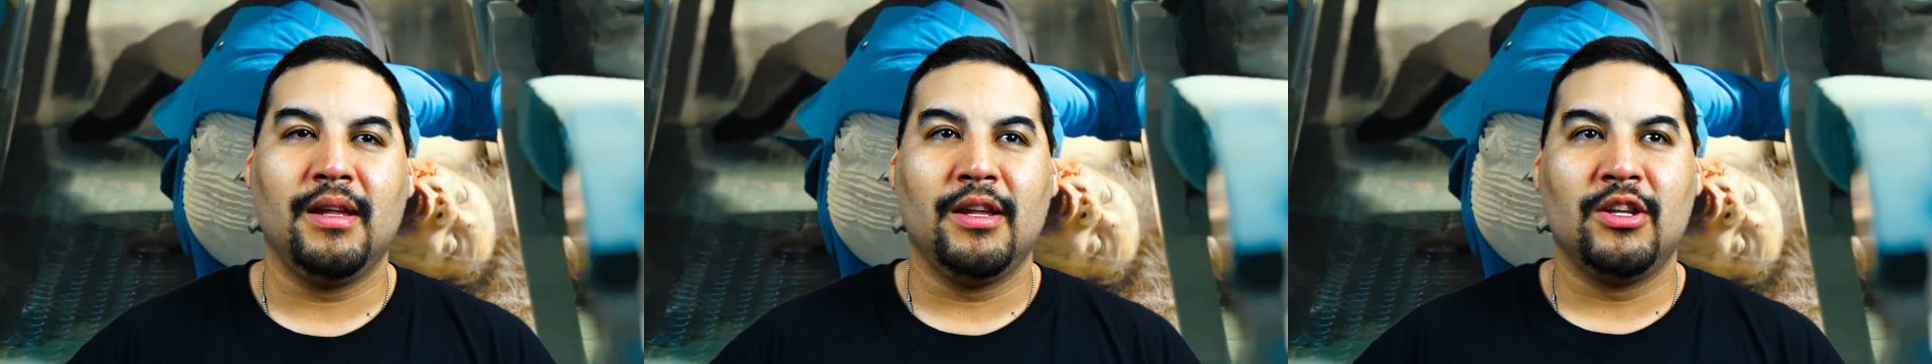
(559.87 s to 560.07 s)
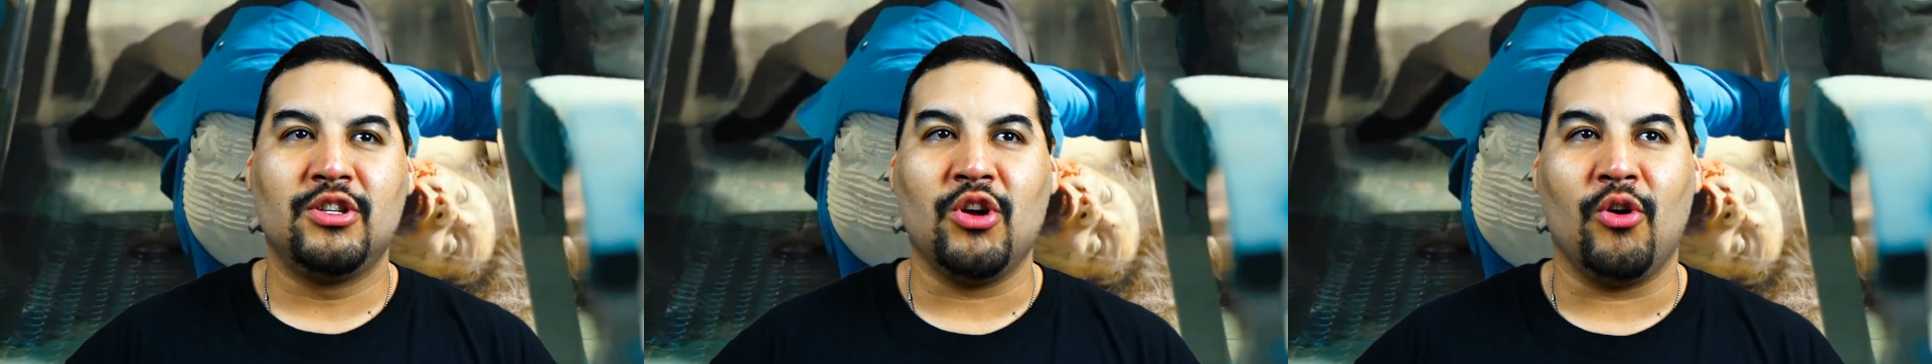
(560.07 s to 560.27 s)

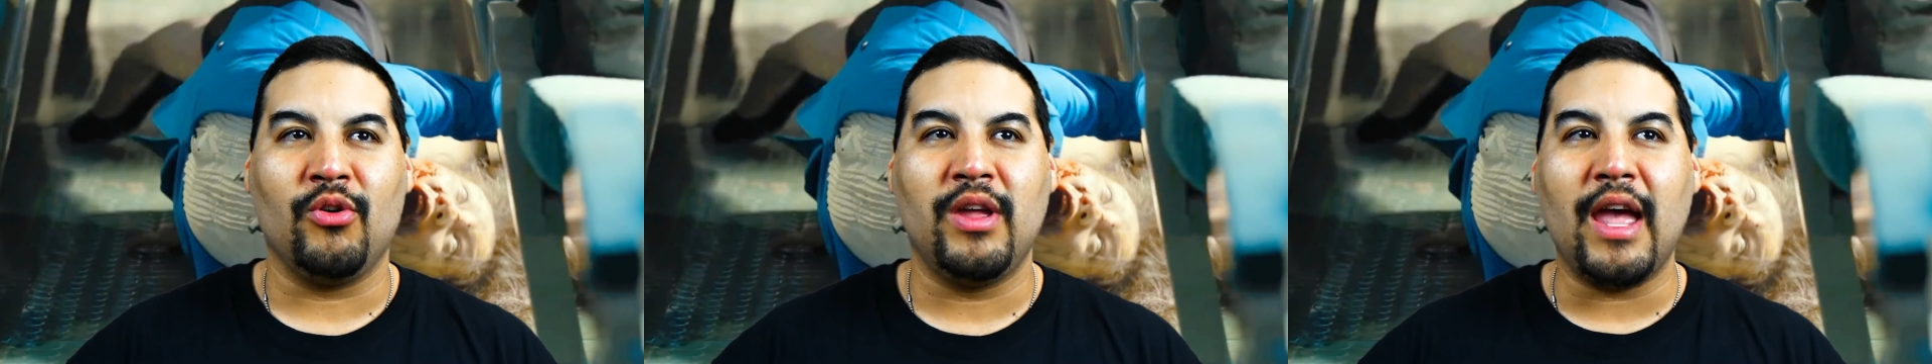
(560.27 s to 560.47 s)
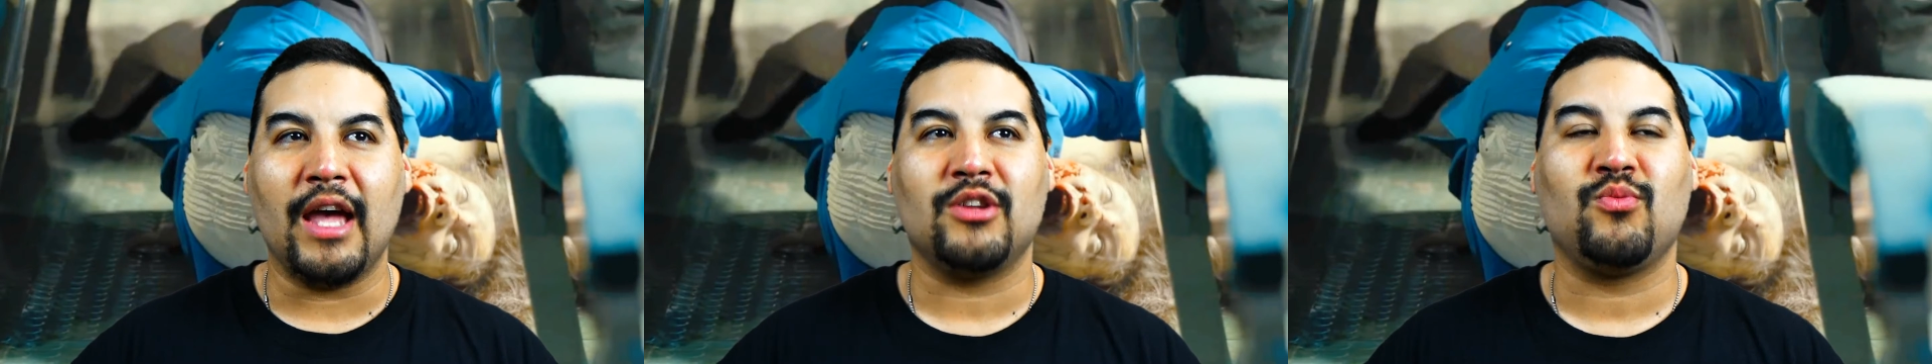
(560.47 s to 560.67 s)
So
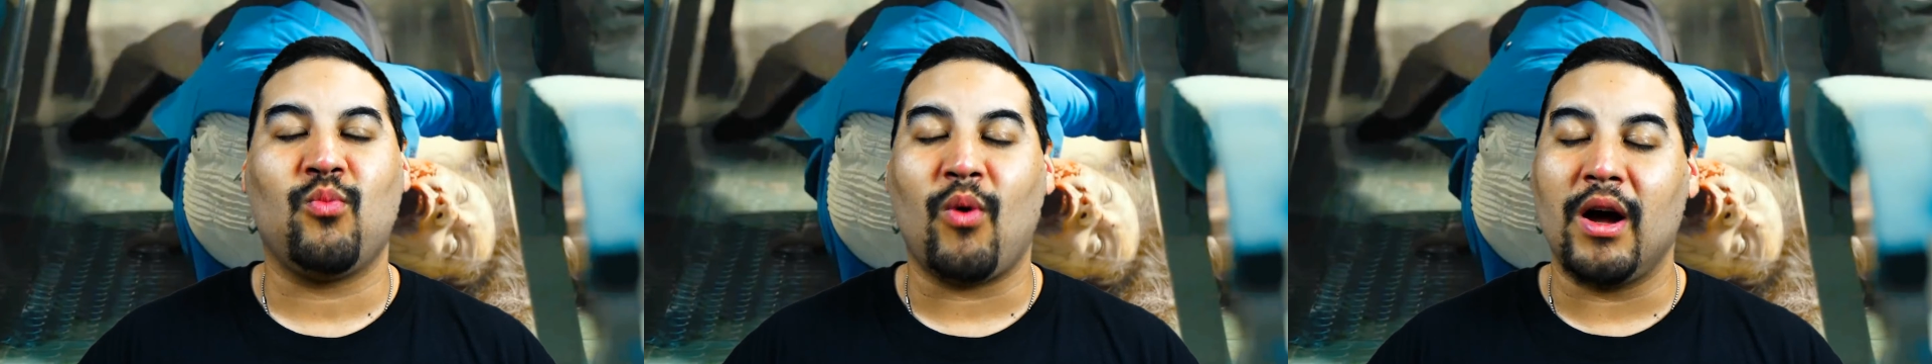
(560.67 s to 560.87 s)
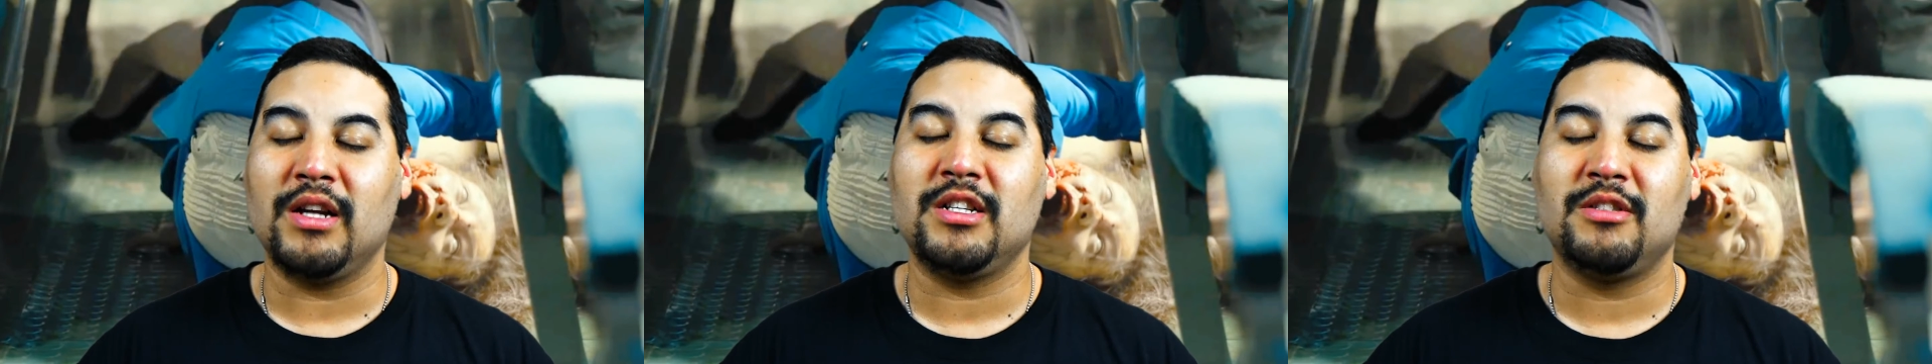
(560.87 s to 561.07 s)
yes,
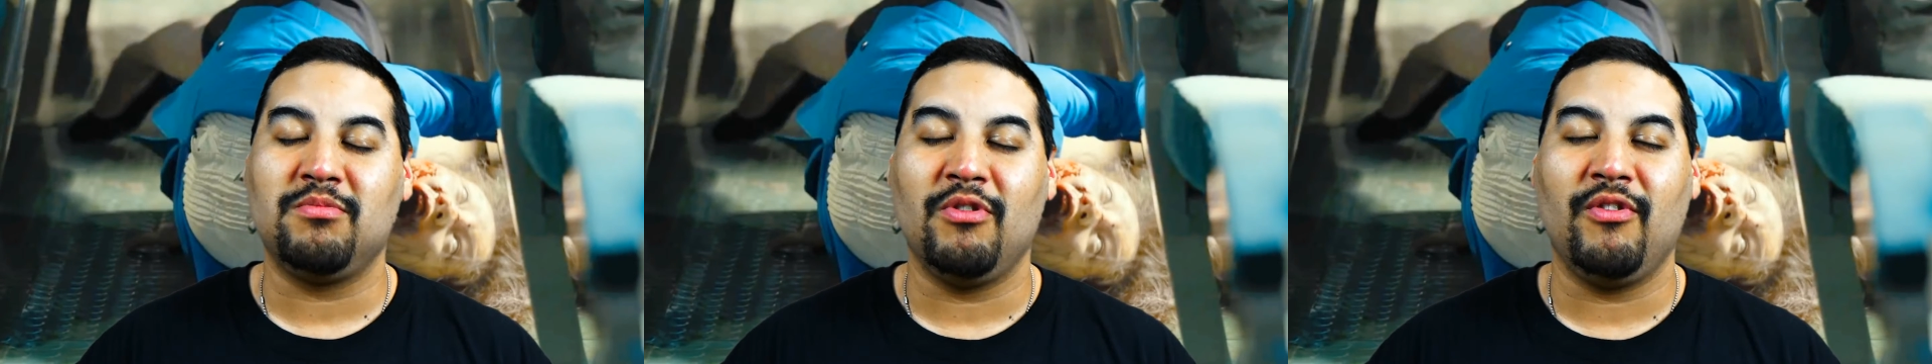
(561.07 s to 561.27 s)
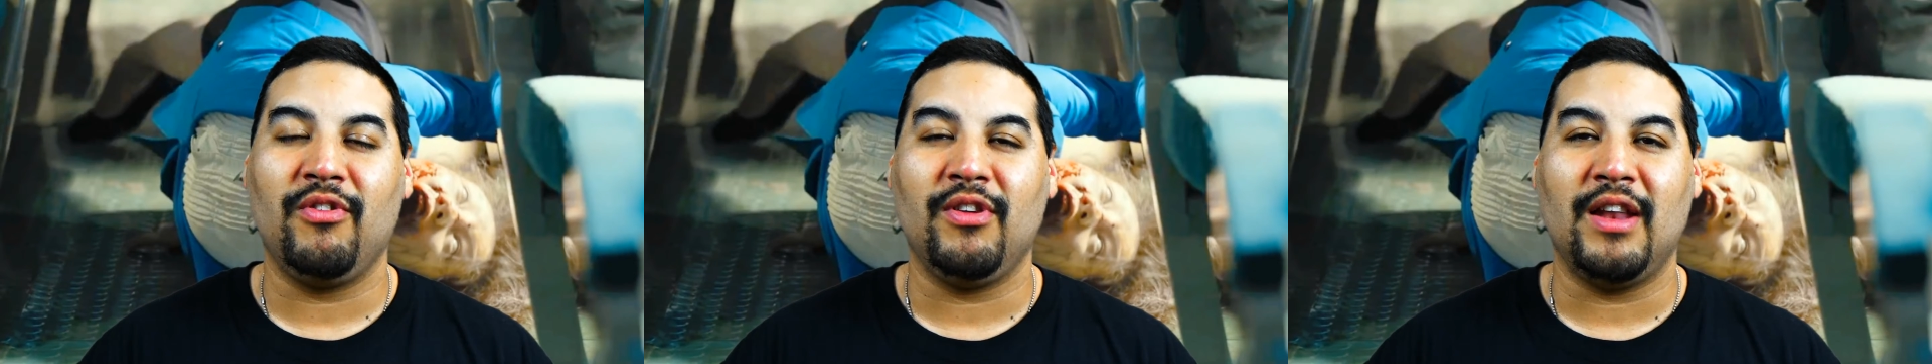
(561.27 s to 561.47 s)
watch this
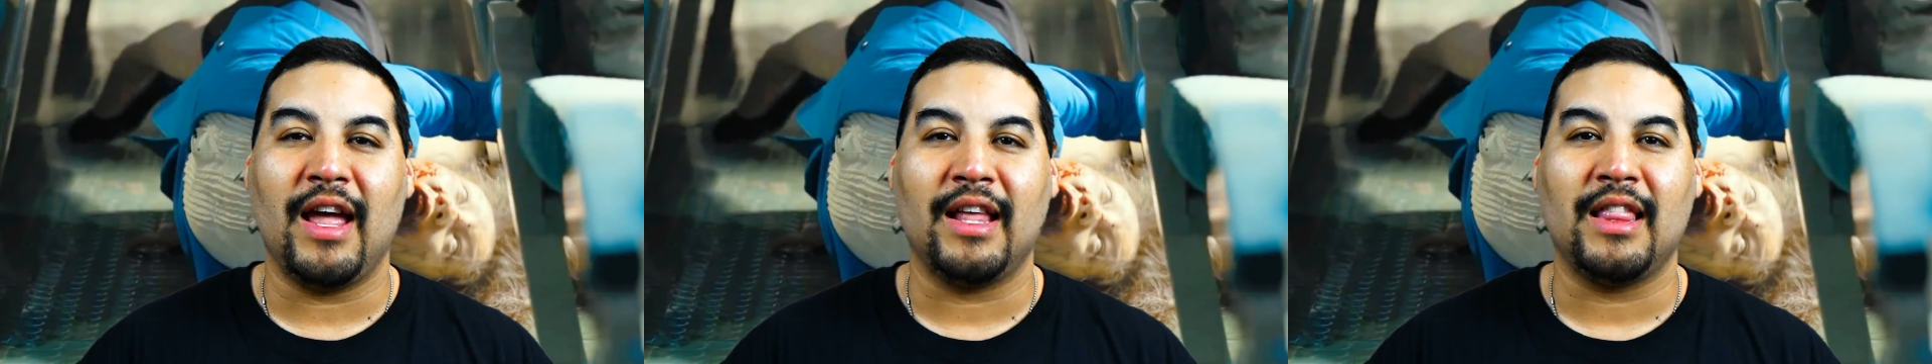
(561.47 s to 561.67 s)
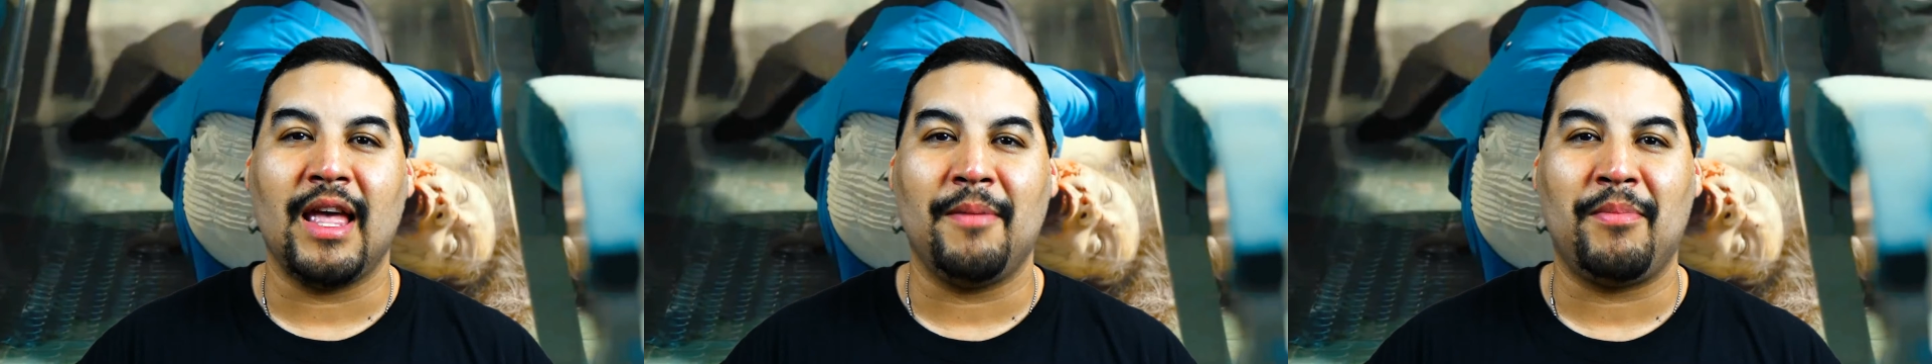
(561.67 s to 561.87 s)
movie if you
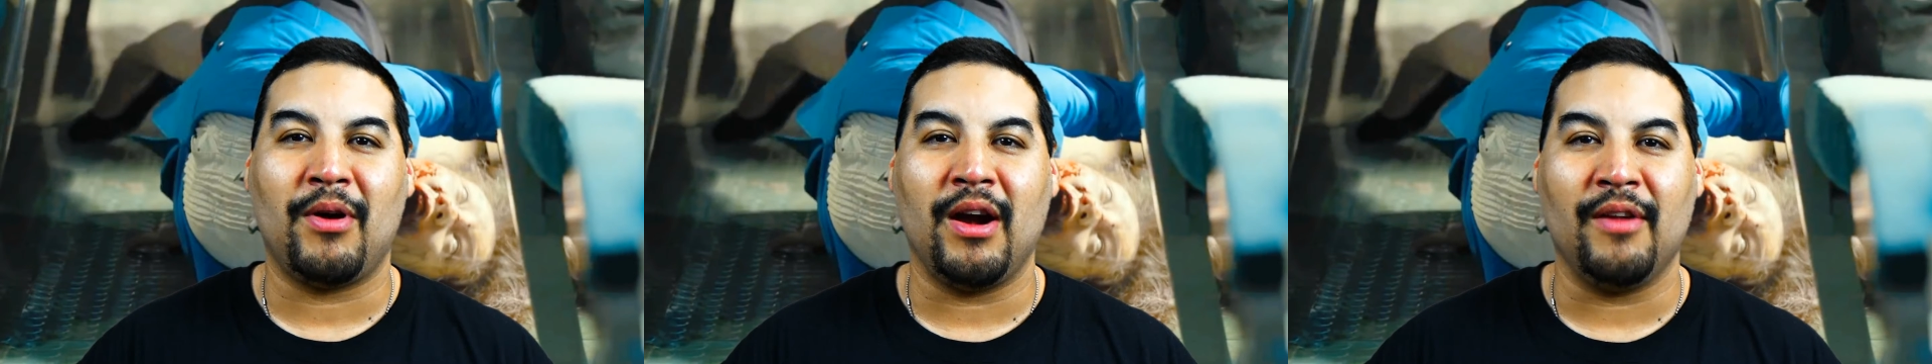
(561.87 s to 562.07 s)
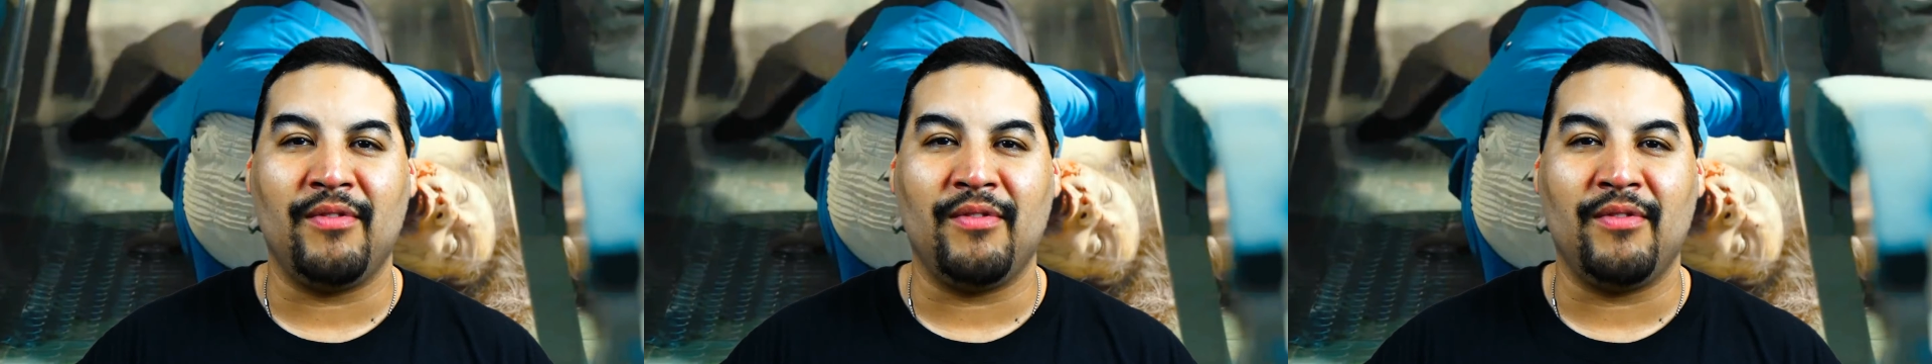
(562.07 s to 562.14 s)
like that part.